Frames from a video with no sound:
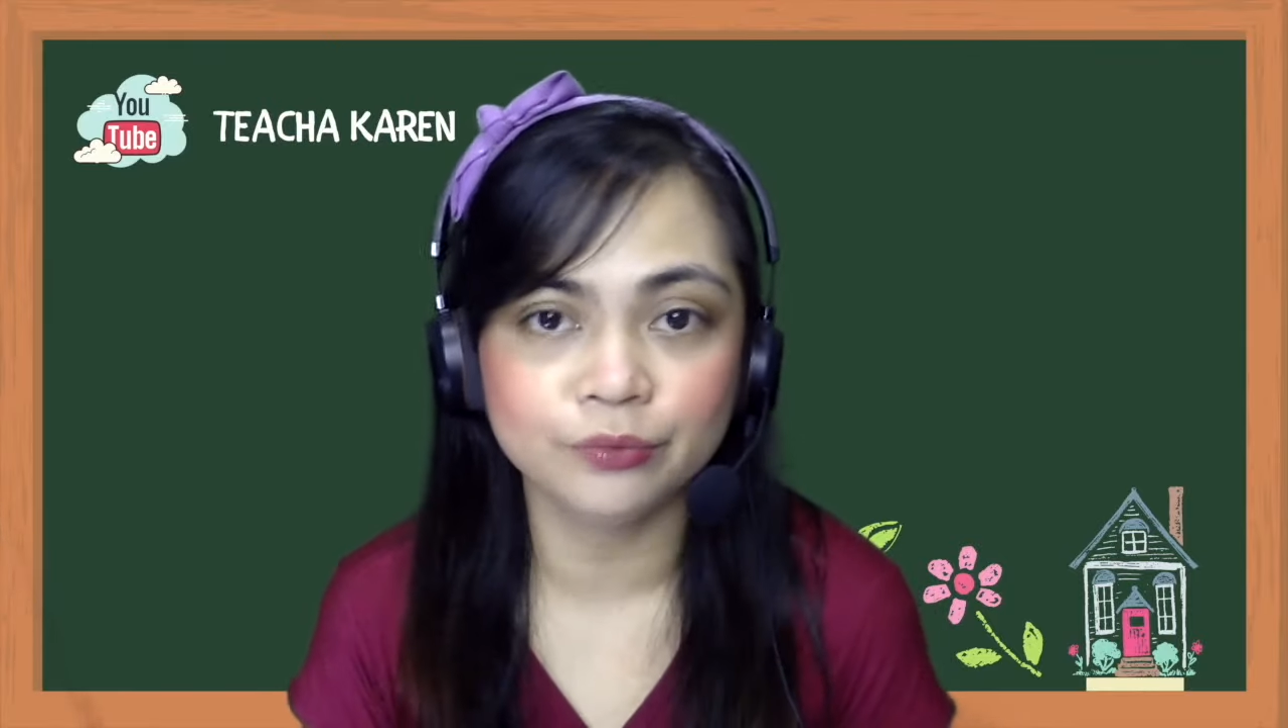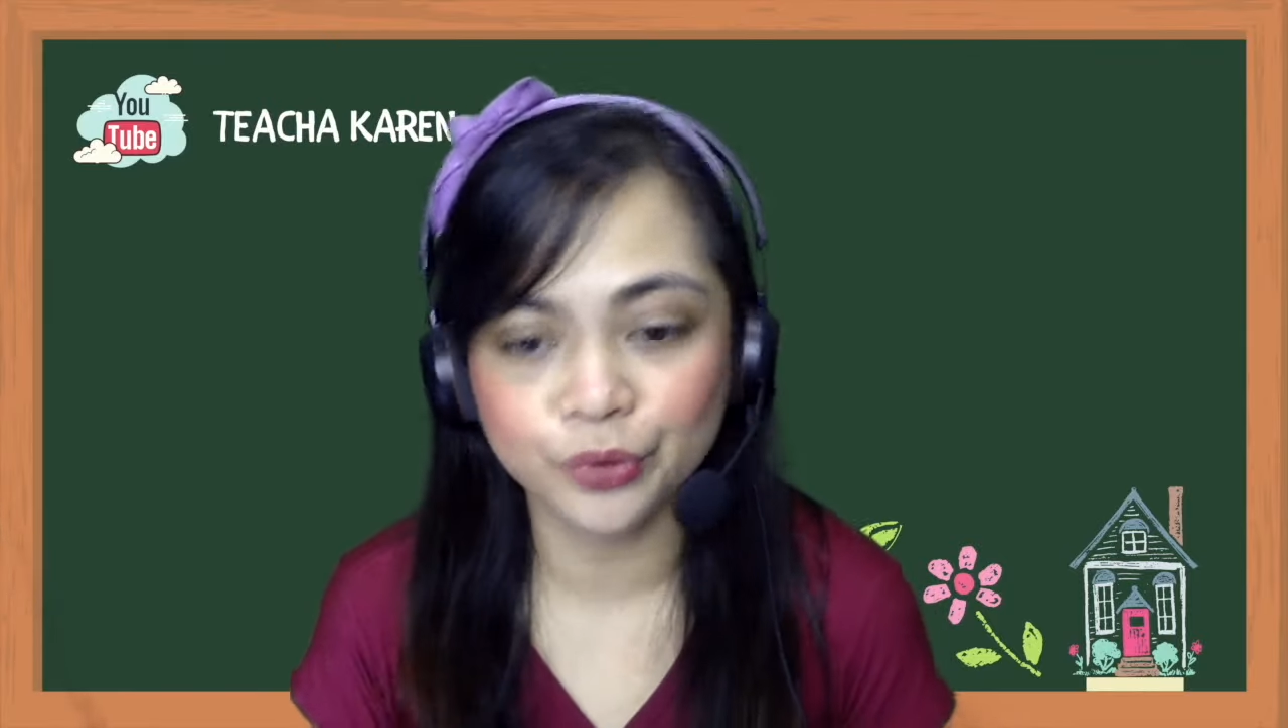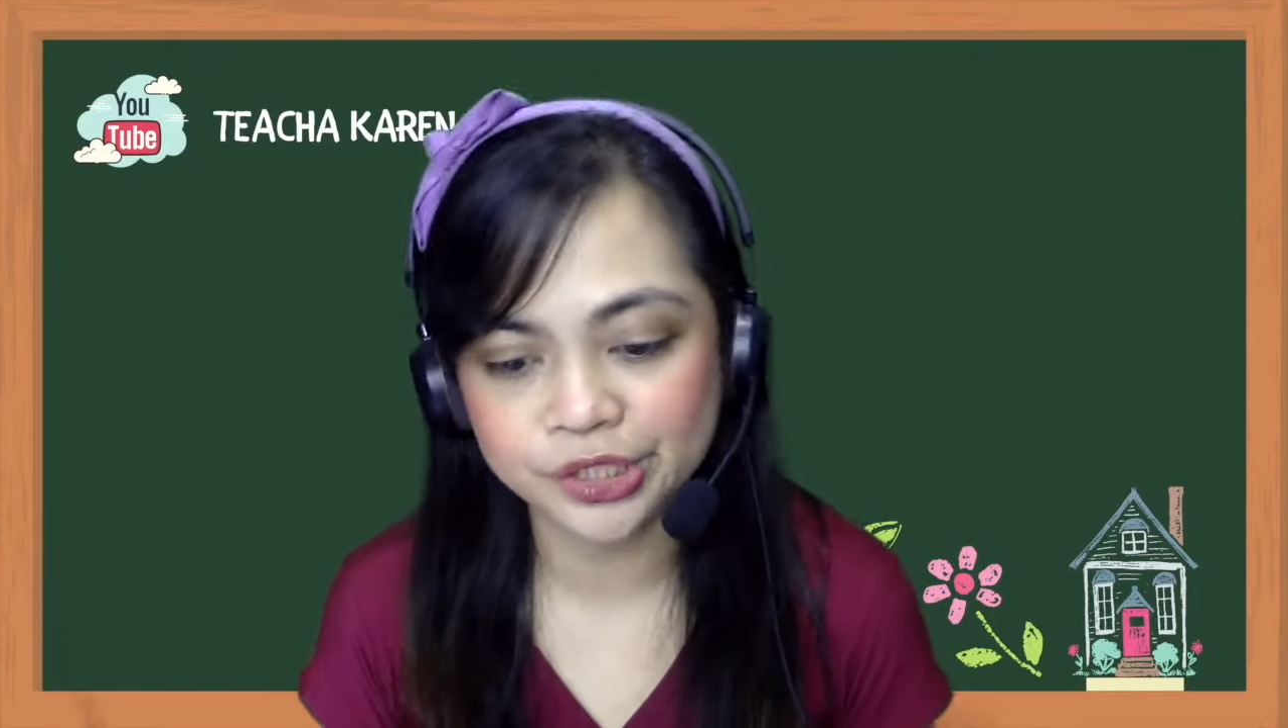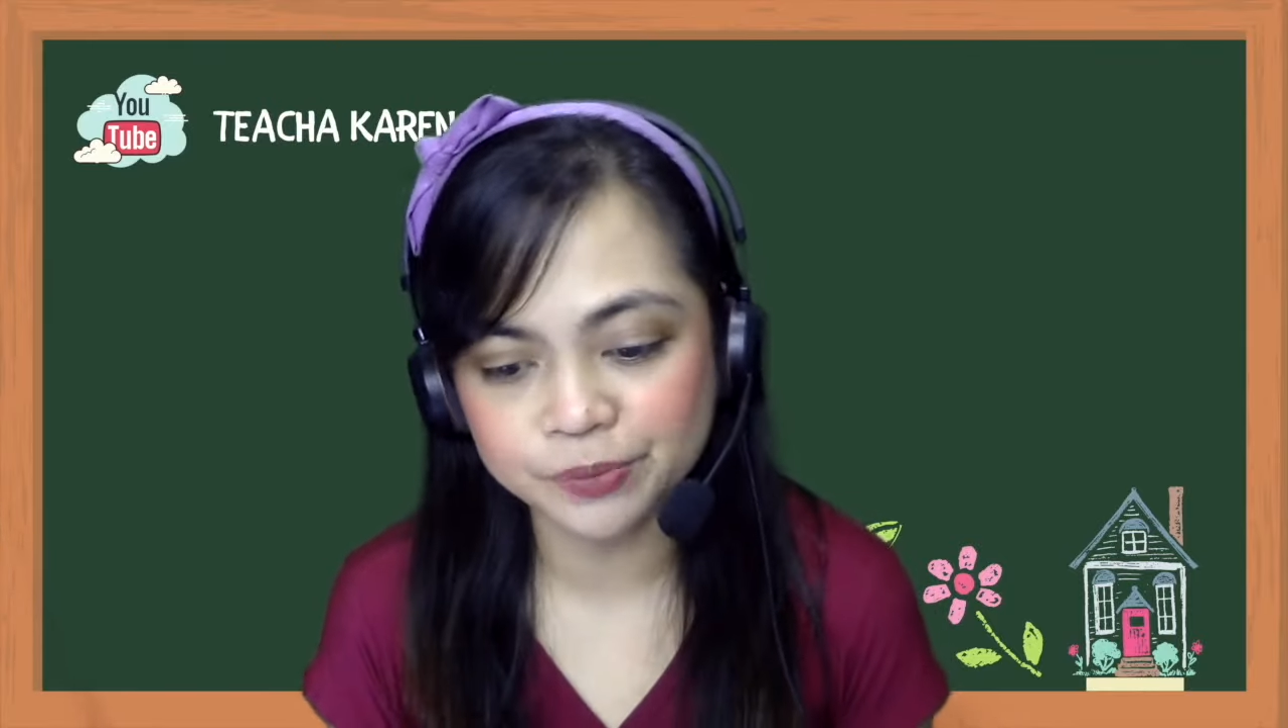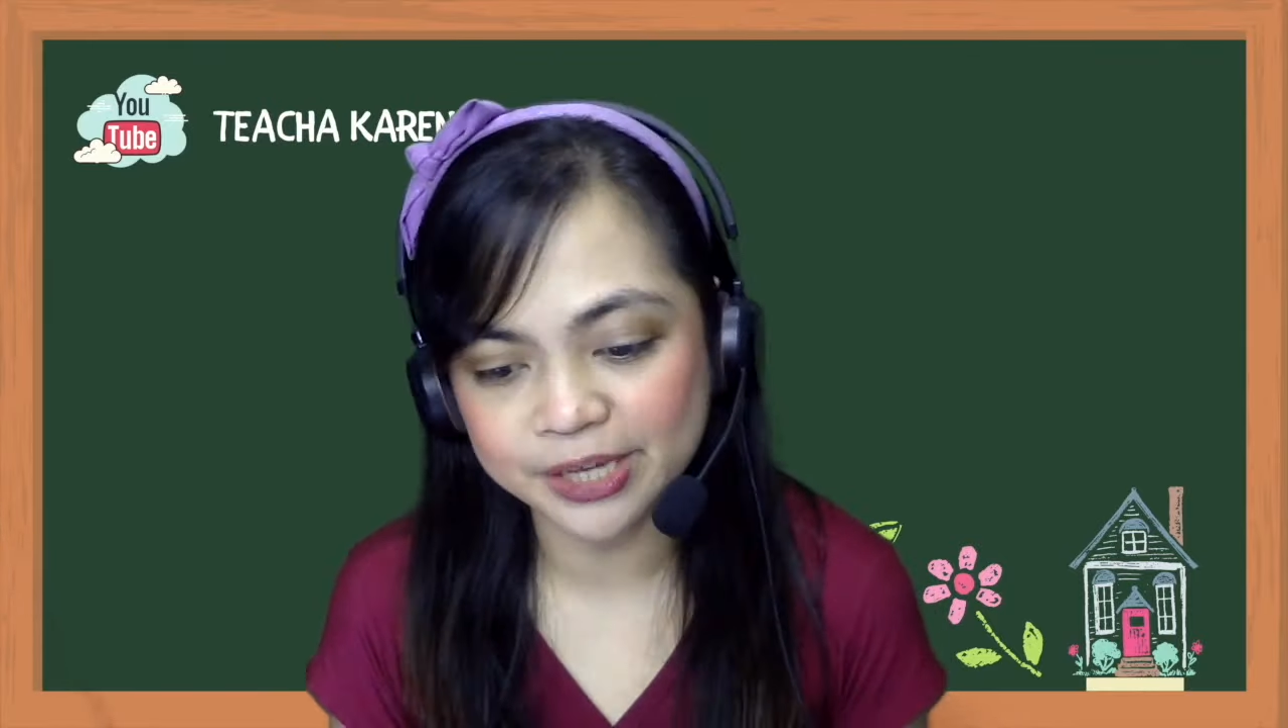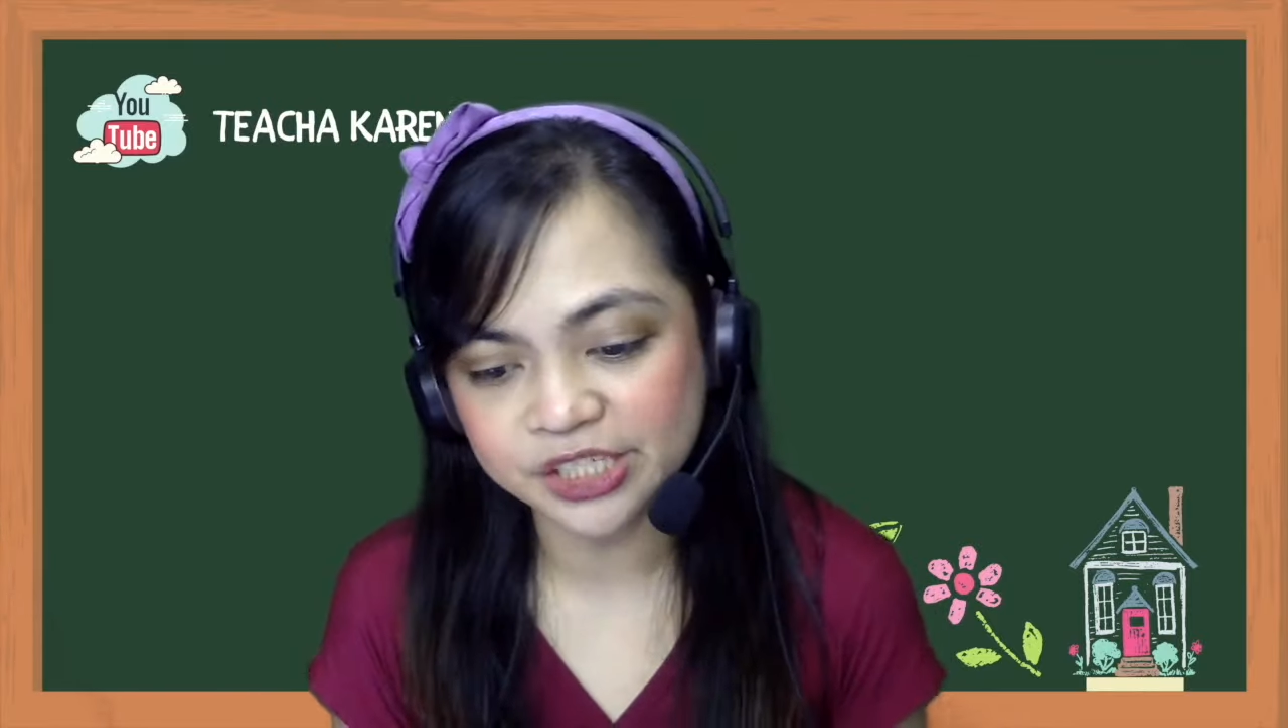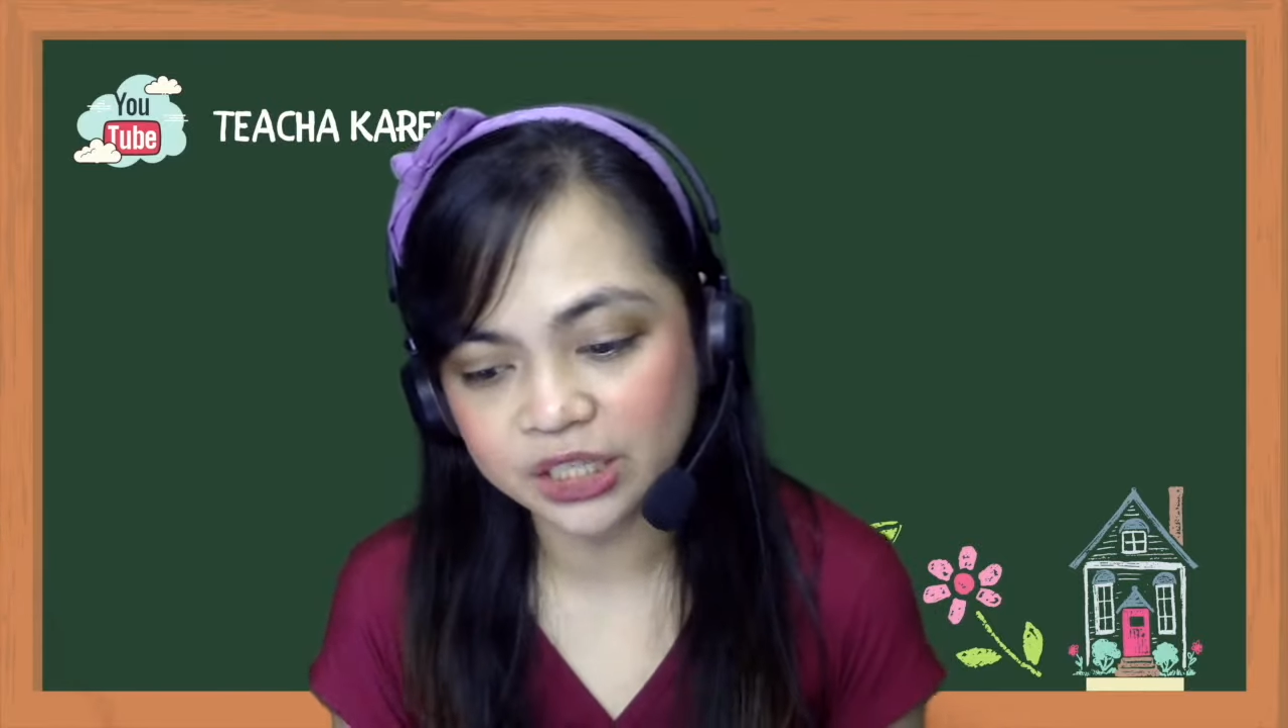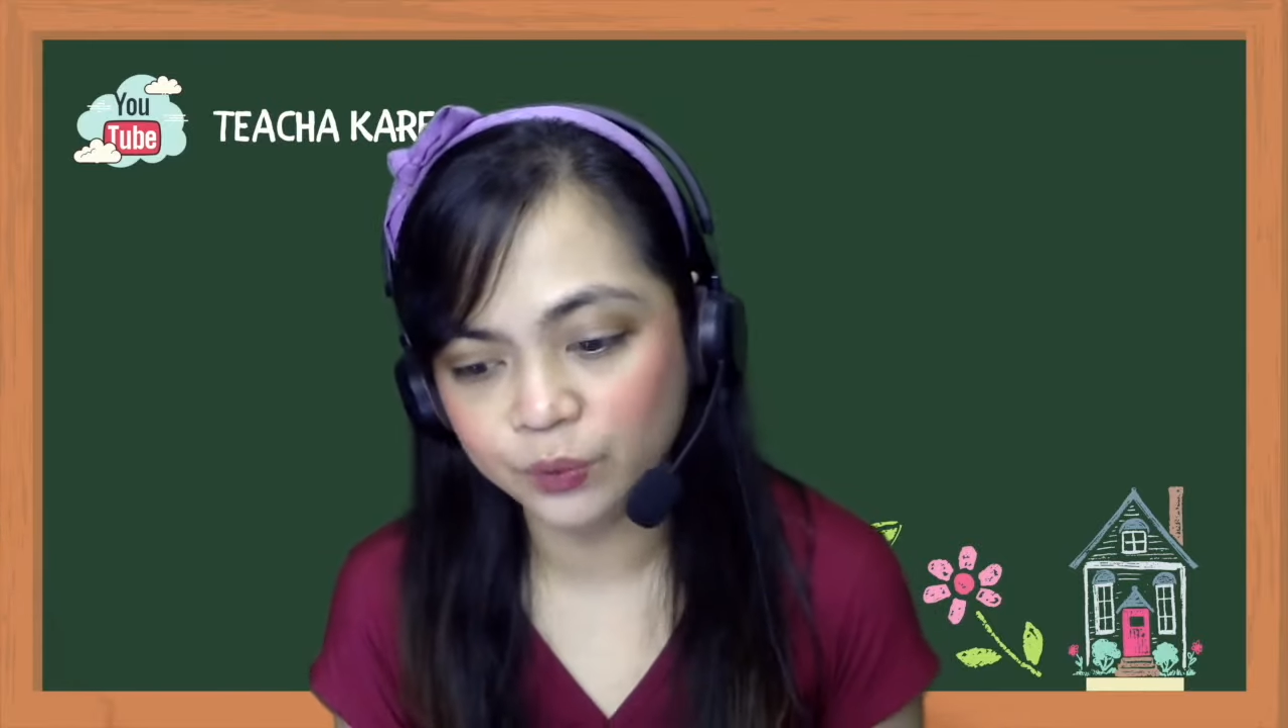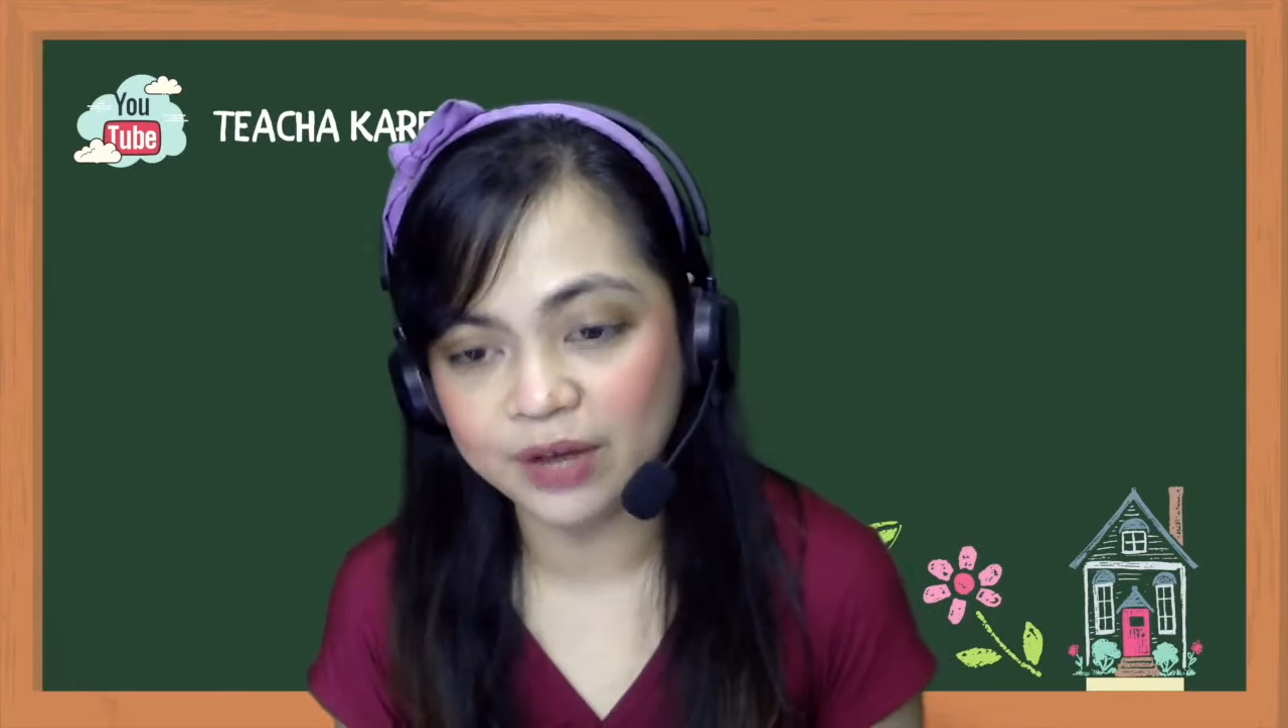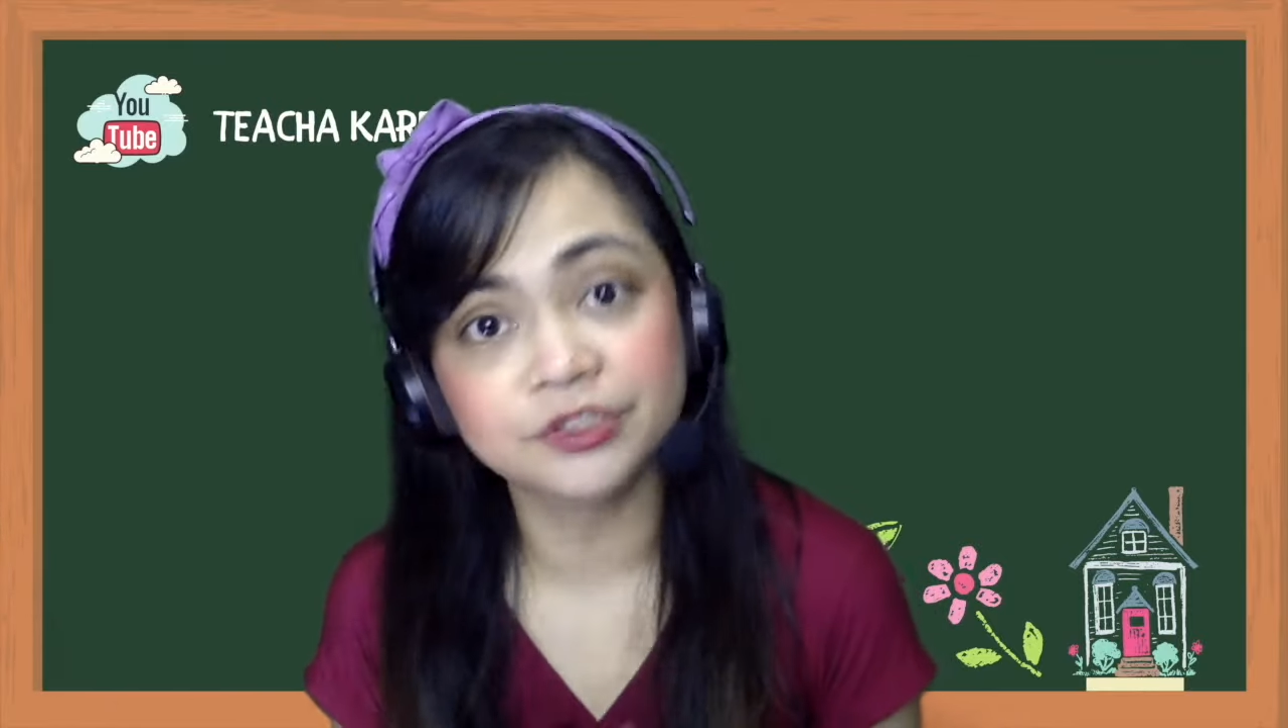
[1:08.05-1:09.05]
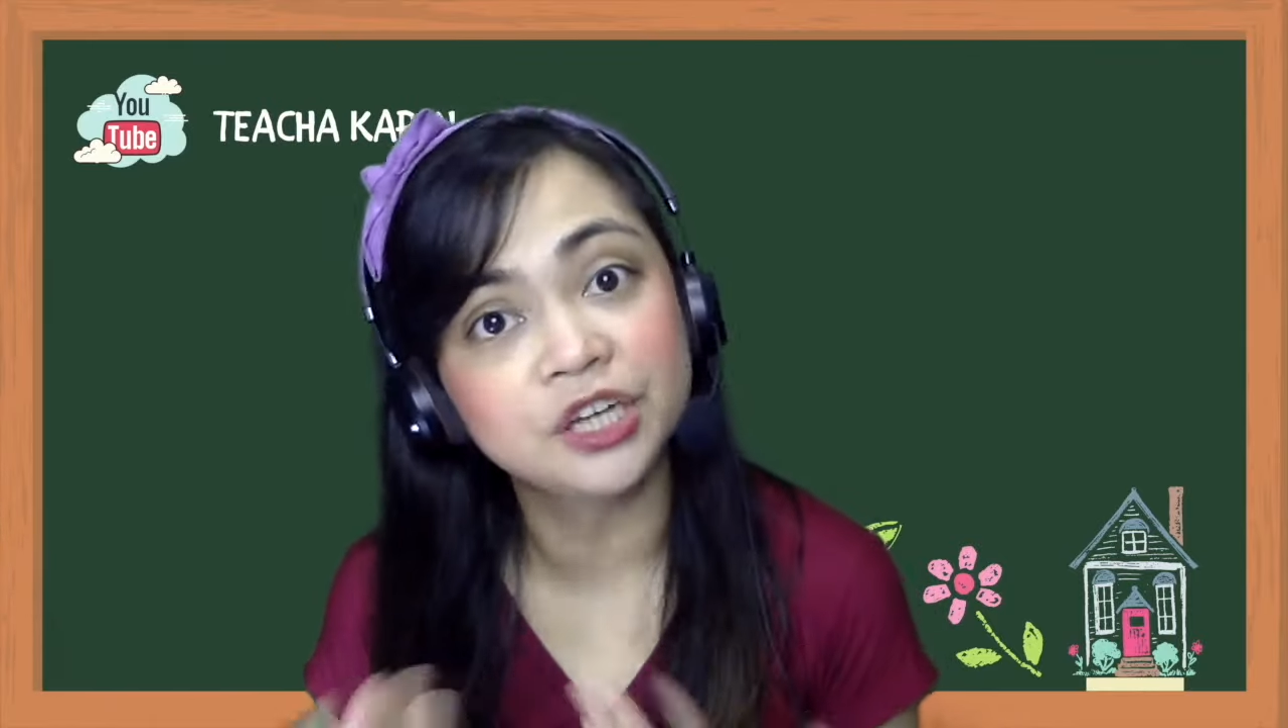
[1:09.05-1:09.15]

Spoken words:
which basically we have